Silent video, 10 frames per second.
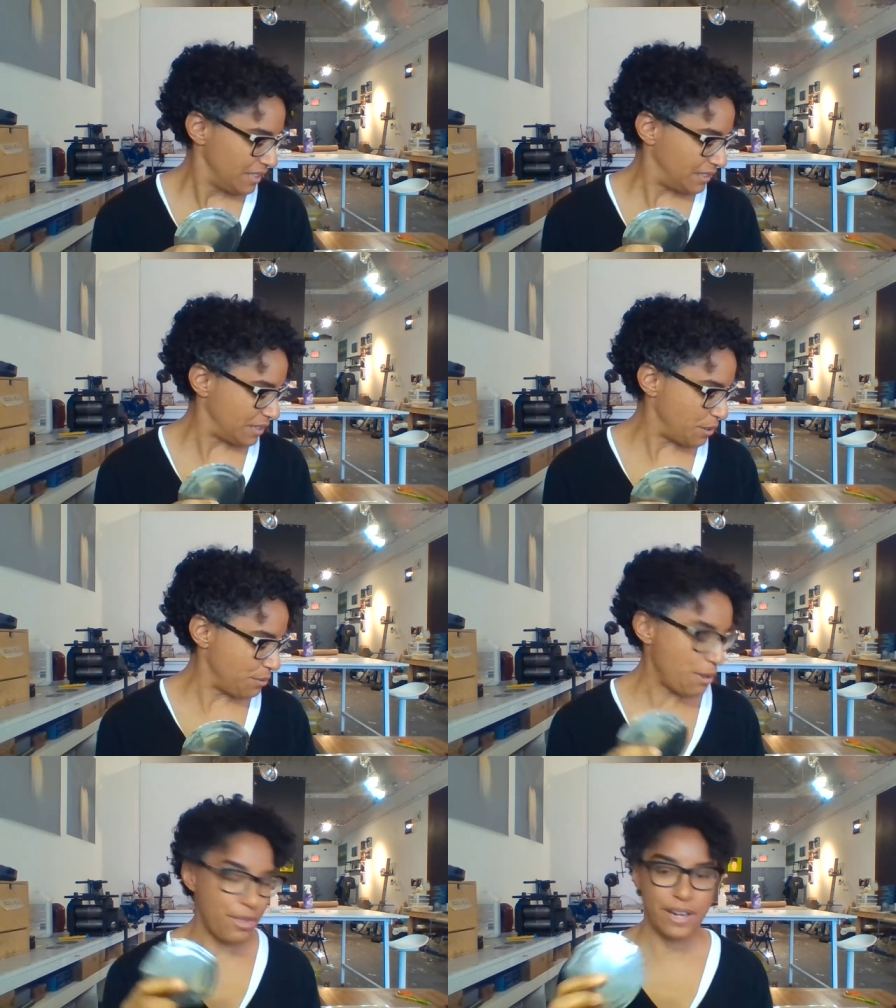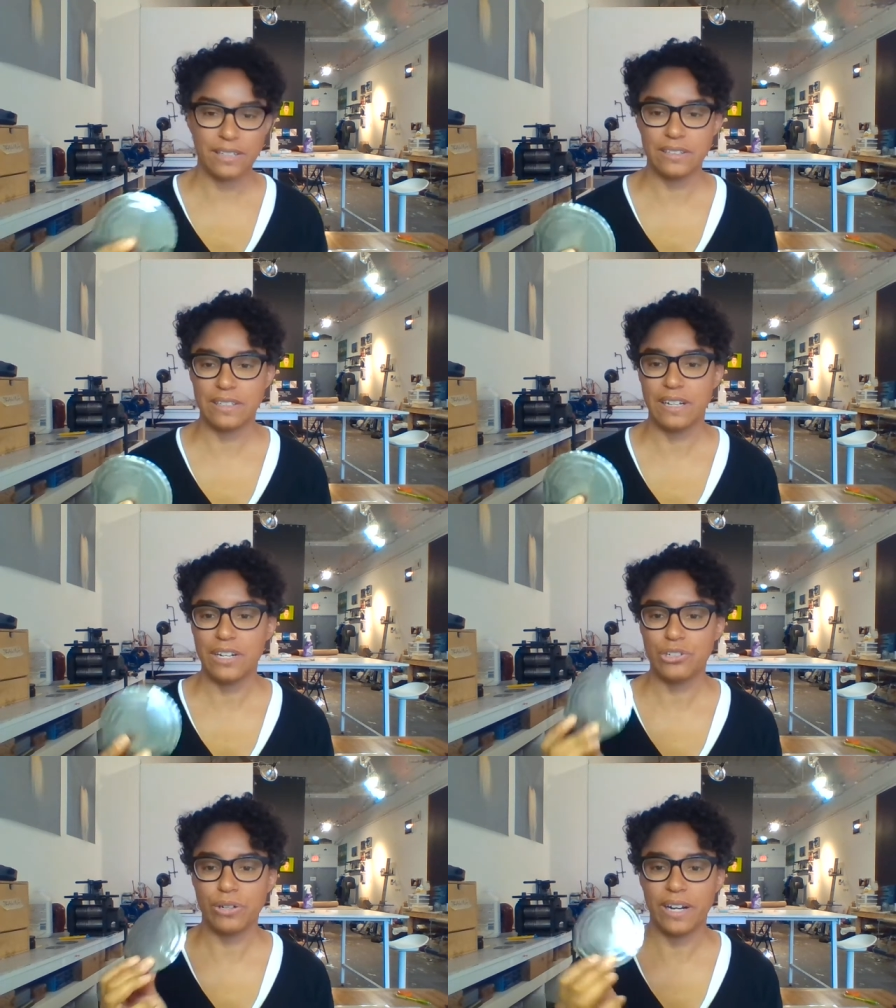So the things that
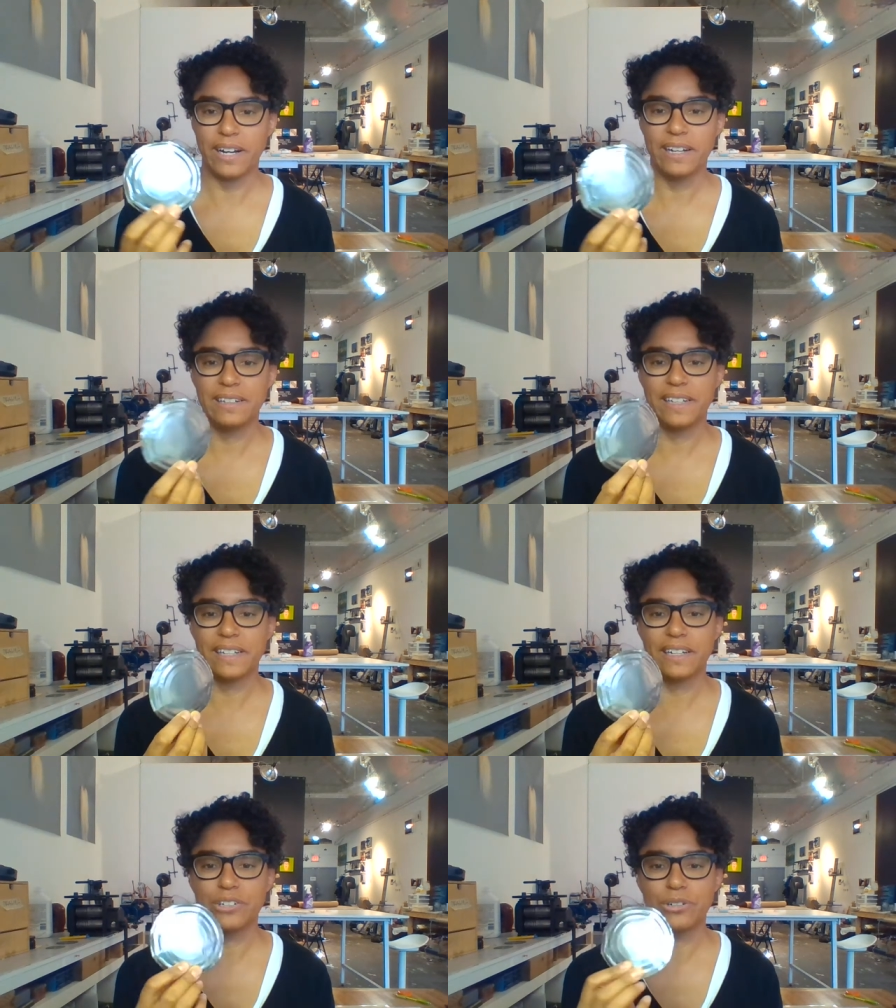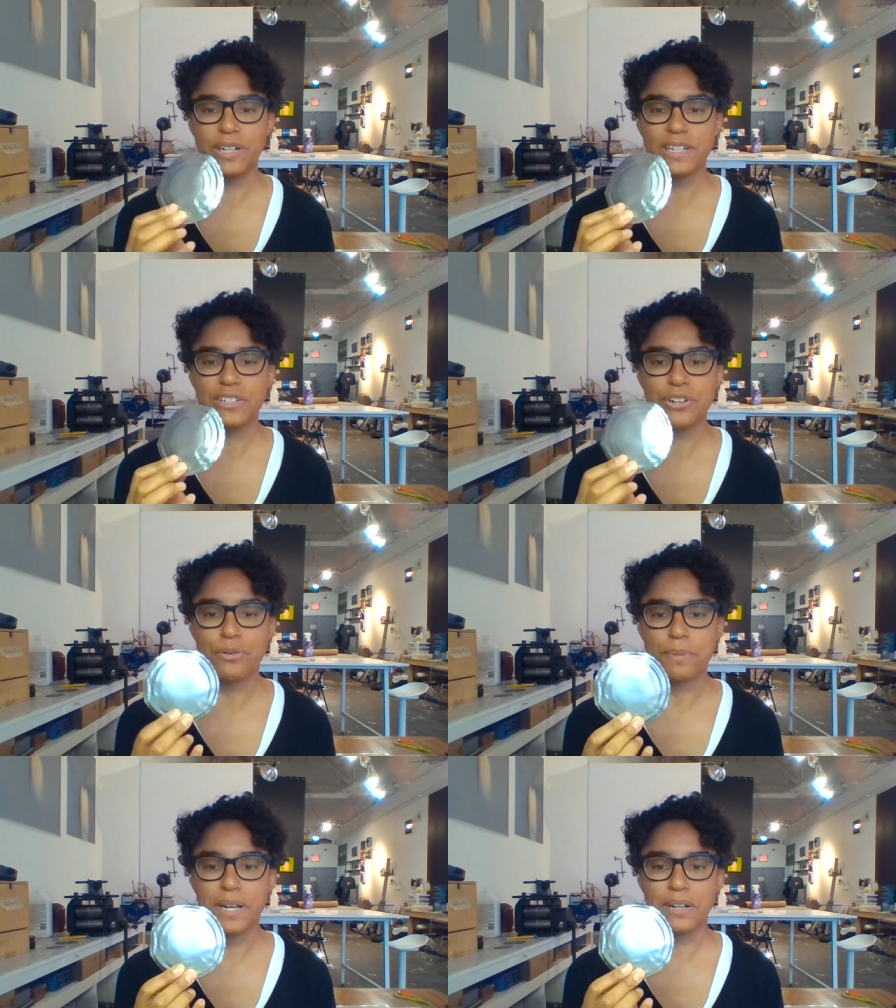I tried, I tried
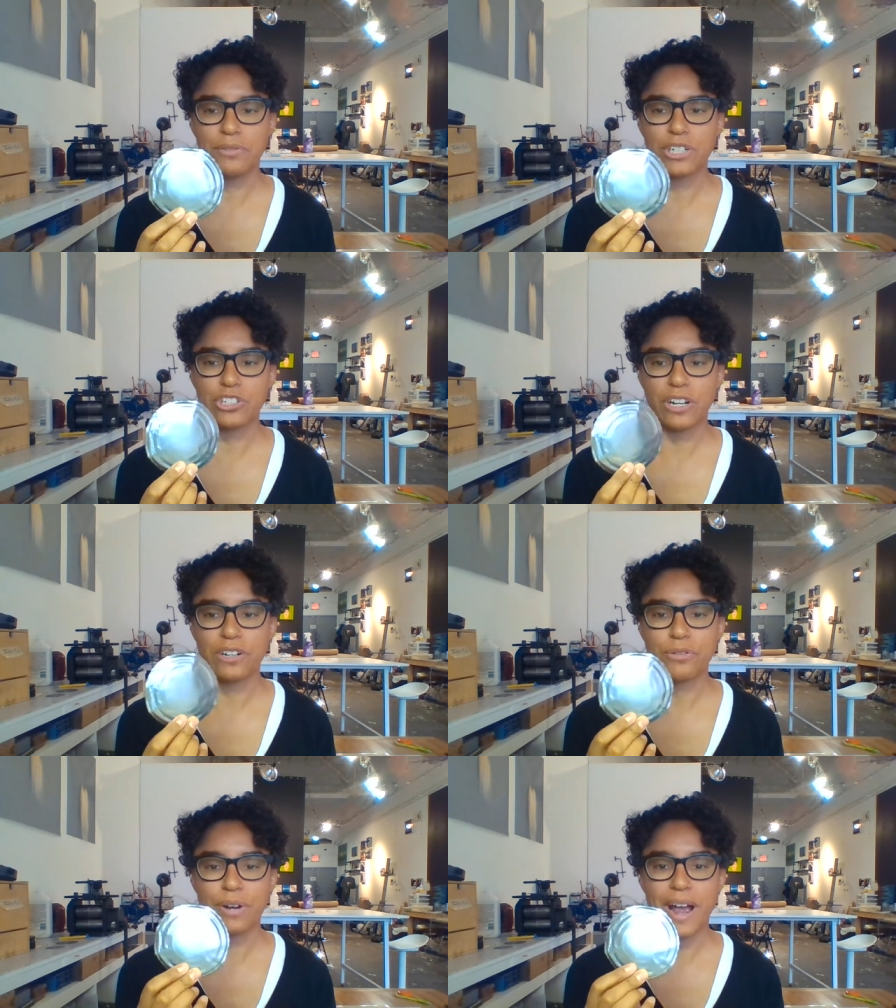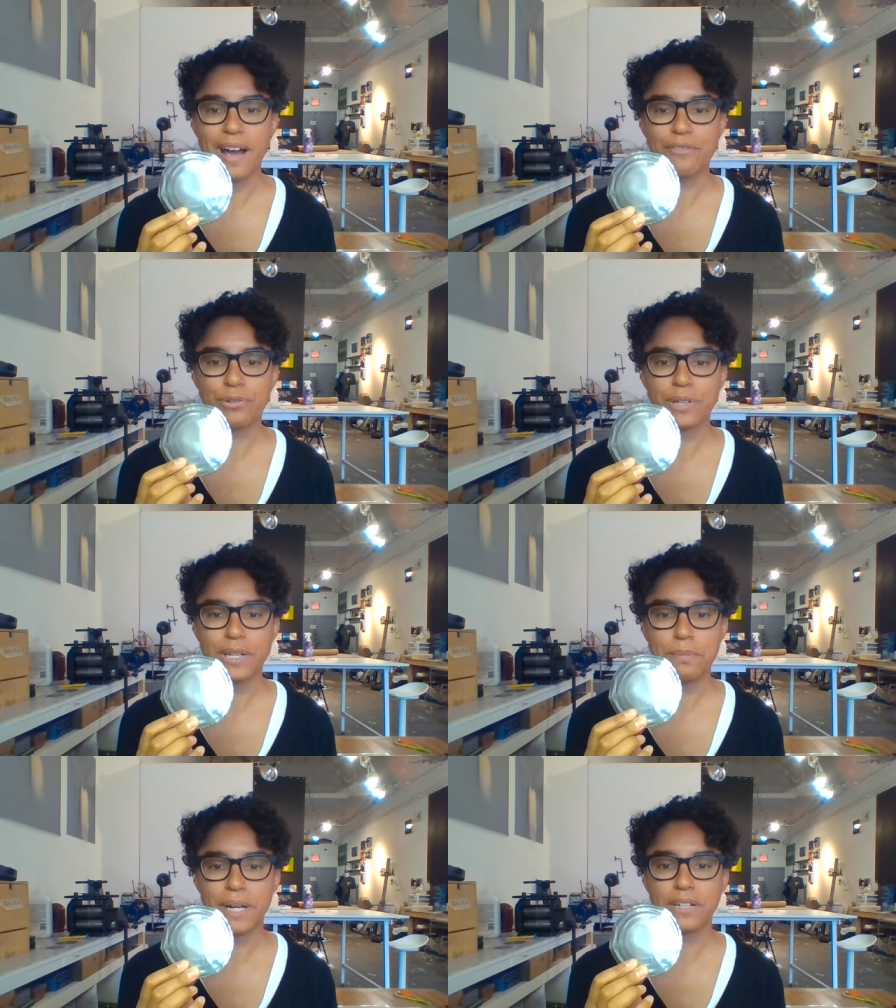doming, which I don't have a
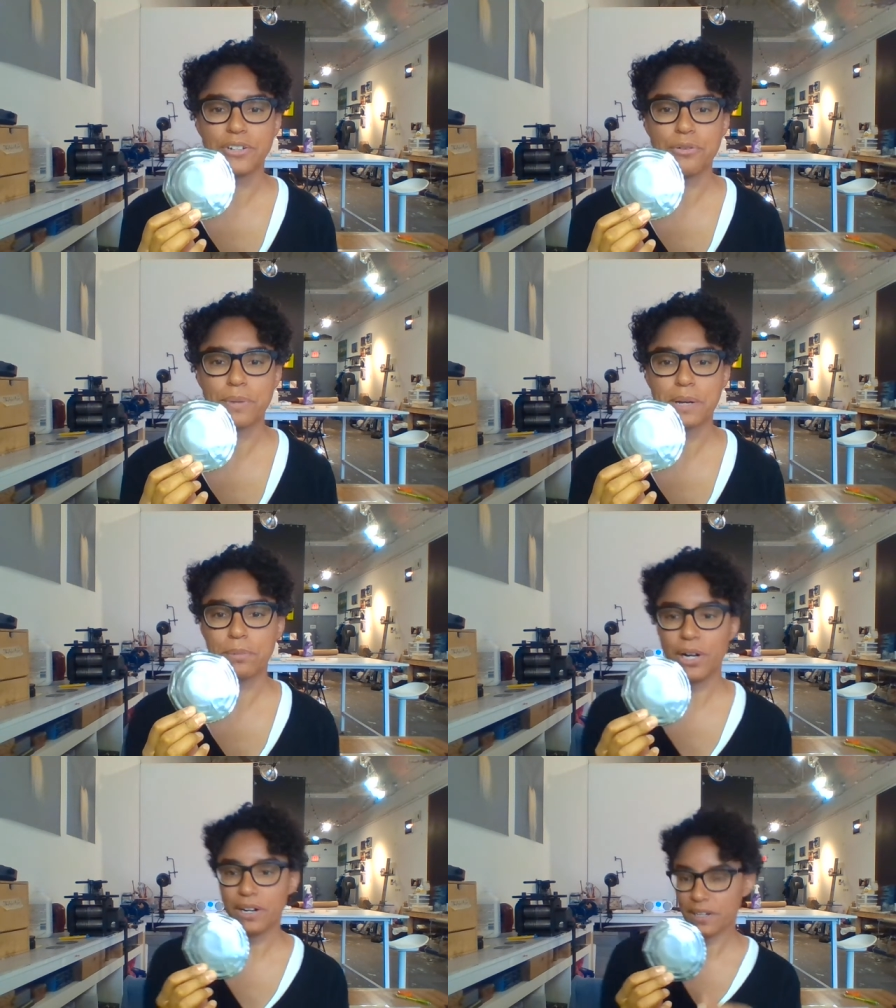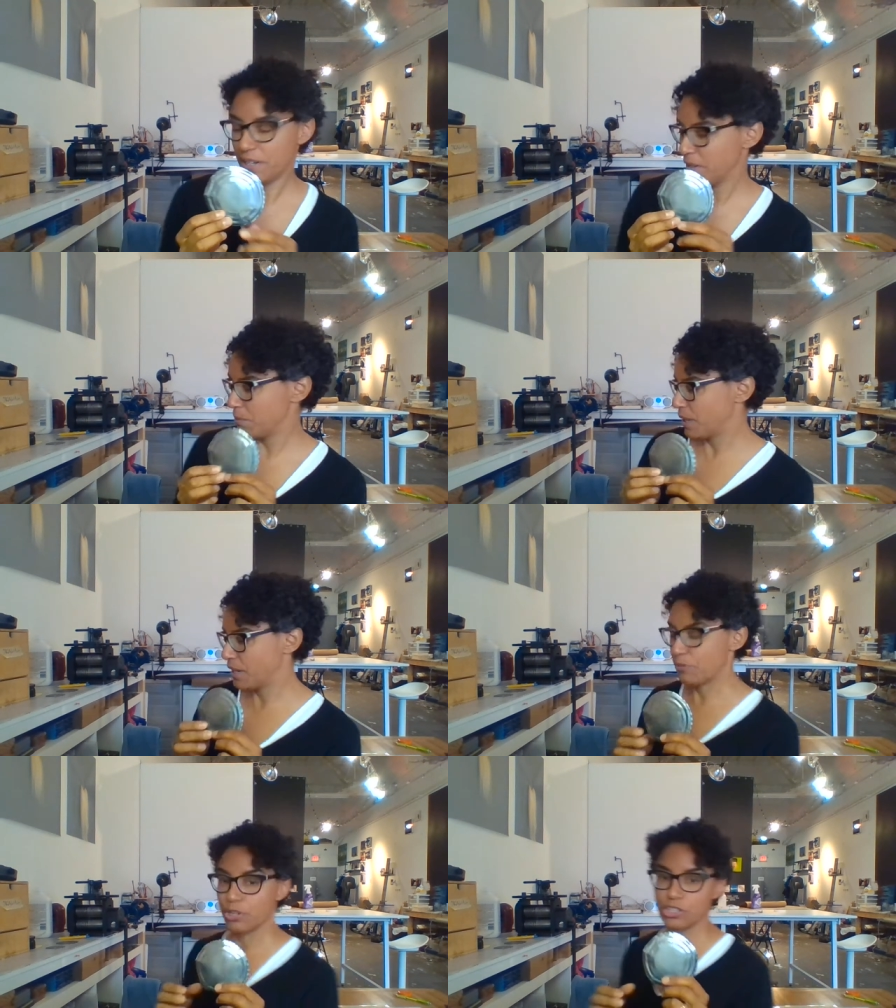really big doming block in
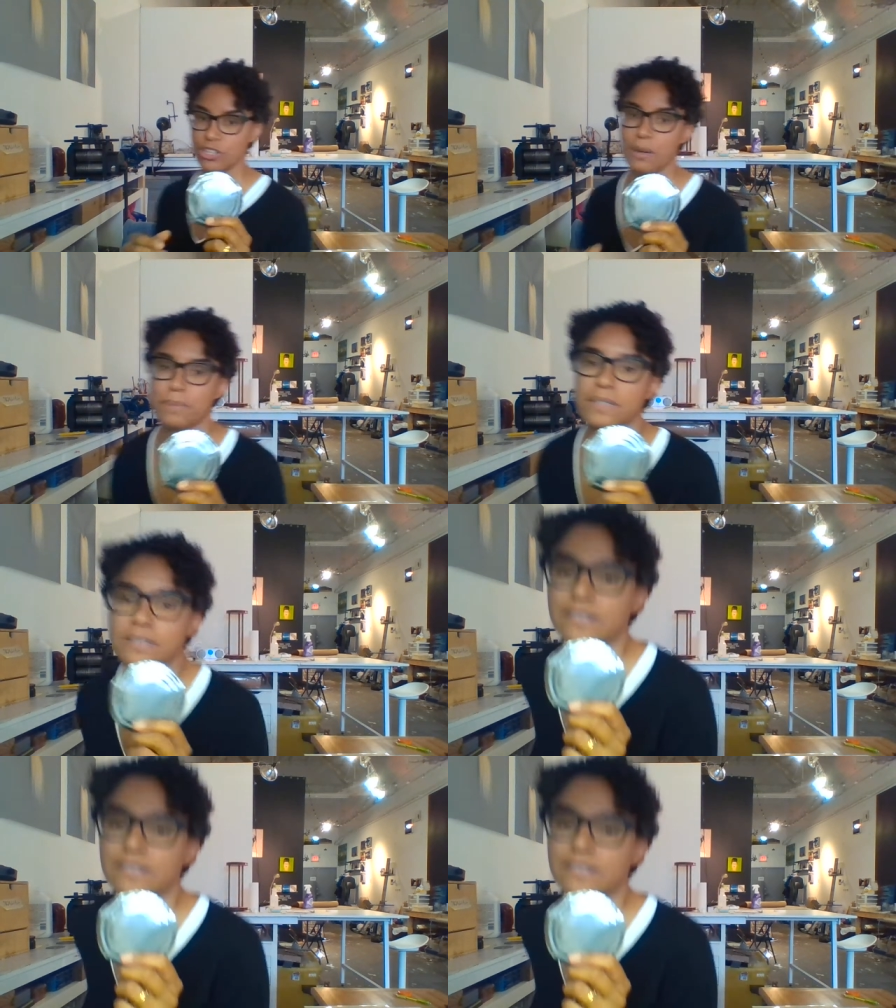my workshop because